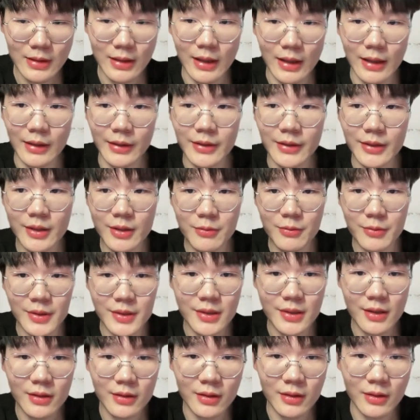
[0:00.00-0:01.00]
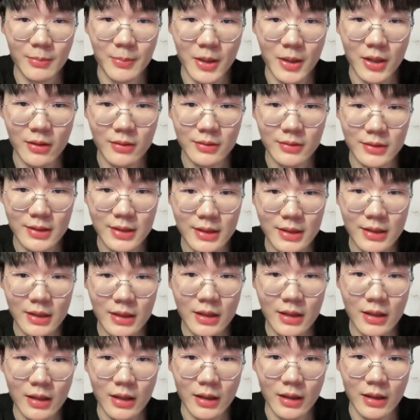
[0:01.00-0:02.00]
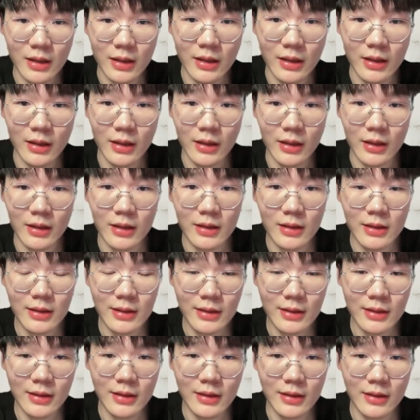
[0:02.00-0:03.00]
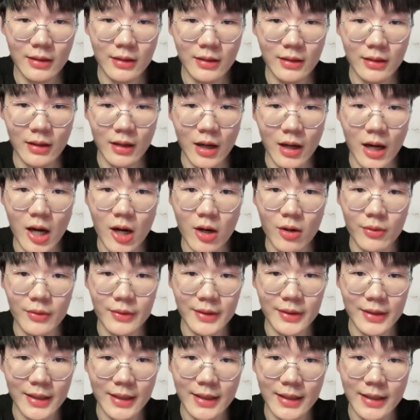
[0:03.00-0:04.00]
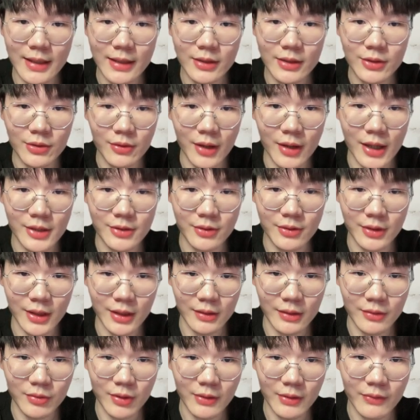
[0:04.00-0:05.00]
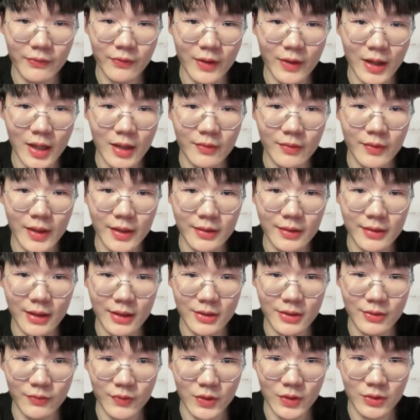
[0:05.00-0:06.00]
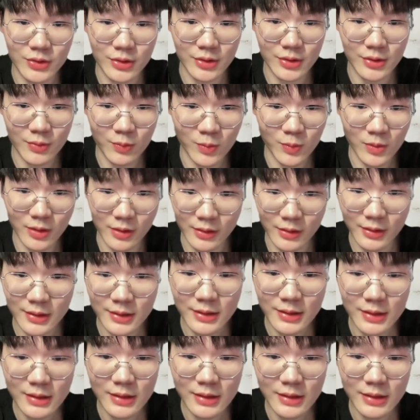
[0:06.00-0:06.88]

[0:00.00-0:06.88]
Here we talk about how Nikkei 225 index futures works.